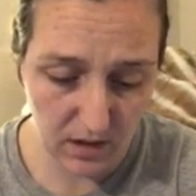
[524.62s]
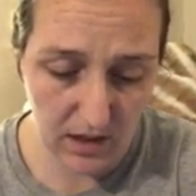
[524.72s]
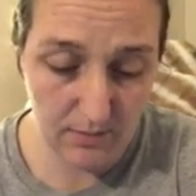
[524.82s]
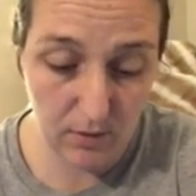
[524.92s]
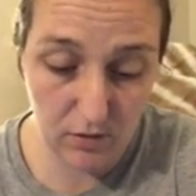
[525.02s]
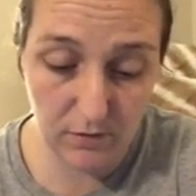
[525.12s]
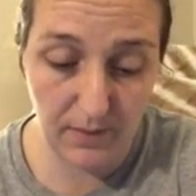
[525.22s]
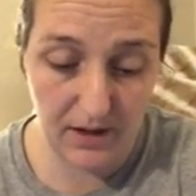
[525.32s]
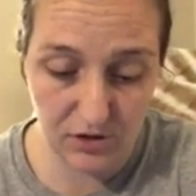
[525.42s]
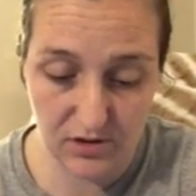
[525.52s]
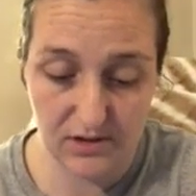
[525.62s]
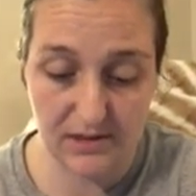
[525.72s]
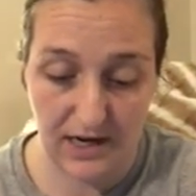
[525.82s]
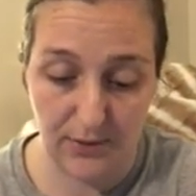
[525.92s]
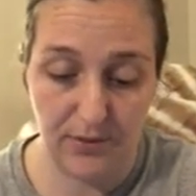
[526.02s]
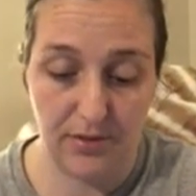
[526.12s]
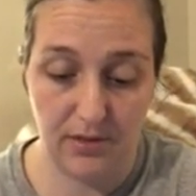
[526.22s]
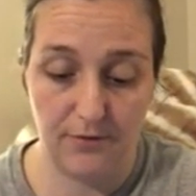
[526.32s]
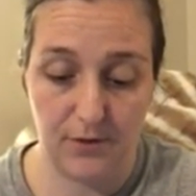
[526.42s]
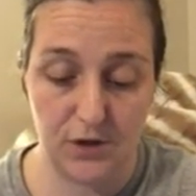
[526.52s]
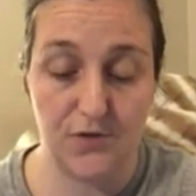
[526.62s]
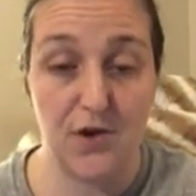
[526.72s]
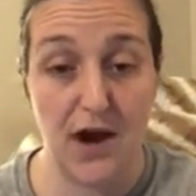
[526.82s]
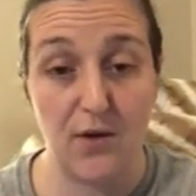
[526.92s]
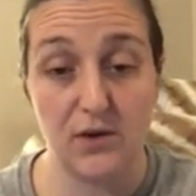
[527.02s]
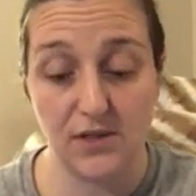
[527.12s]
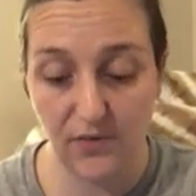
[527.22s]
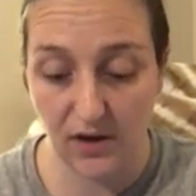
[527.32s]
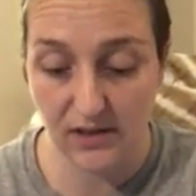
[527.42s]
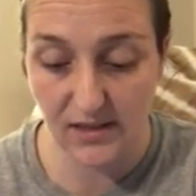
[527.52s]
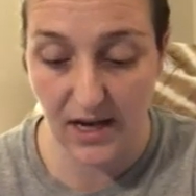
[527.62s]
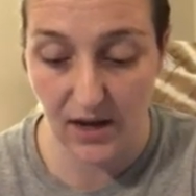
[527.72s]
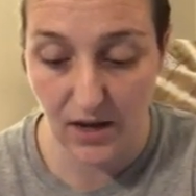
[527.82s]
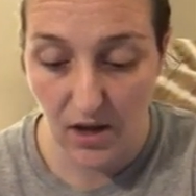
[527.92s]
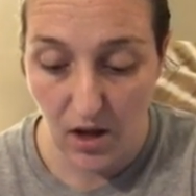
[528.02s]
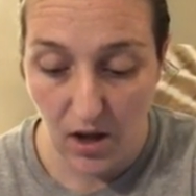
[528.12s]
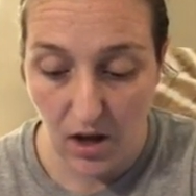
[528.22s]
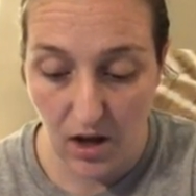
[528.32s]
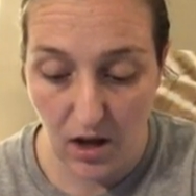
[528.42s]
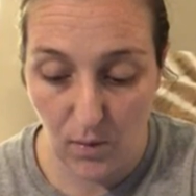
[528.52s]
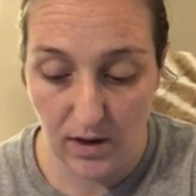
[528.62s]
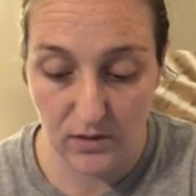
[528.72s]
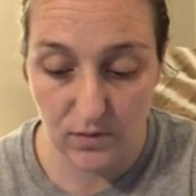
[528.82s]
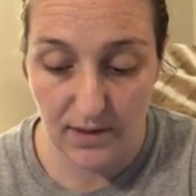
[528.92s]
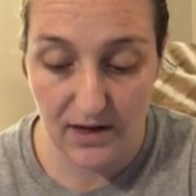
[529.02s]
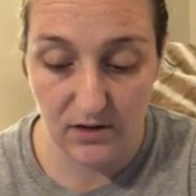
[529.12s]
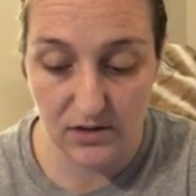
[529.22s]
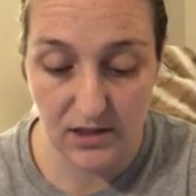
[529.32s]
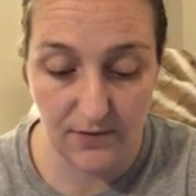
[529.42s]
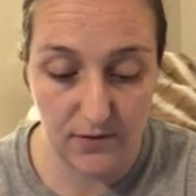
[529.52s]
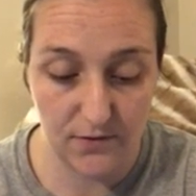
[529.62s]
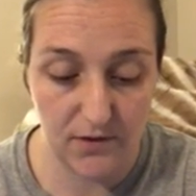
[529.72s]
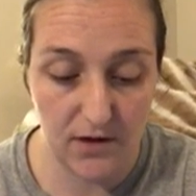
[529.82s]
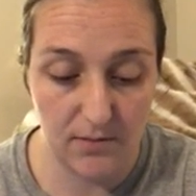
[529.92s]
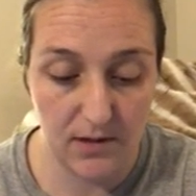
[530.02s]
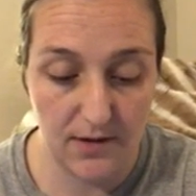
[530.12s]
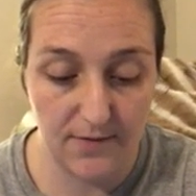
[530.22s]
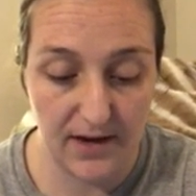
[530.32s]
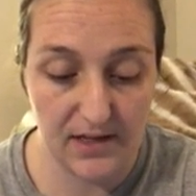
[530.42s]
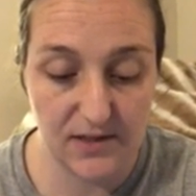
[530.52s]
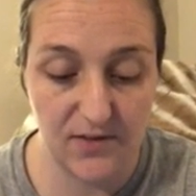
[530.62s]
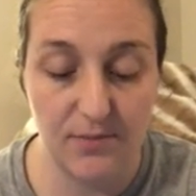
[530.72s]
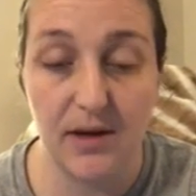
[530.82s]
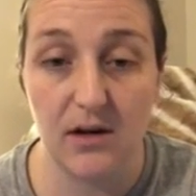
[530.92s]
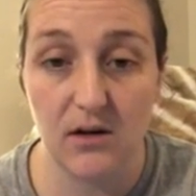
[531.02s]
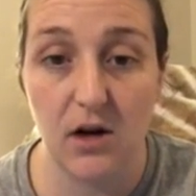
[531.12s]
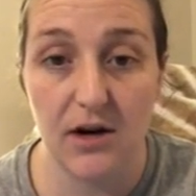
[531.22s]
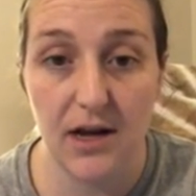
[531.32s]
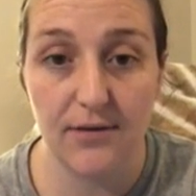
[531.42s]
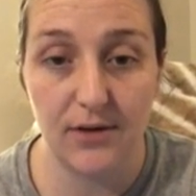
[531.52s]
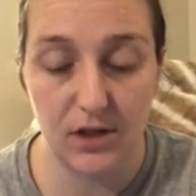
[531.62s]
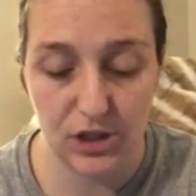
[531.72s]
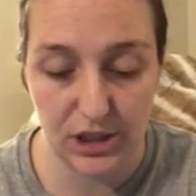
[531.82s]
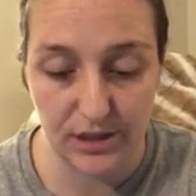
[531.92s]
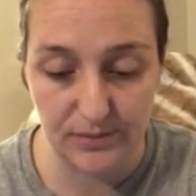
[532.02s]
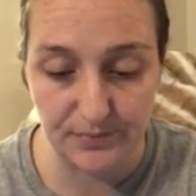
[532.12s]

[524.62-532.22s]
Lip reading: And most patients die within the first few hours of onset, while remainder suffer from effects of impaired cardiac function.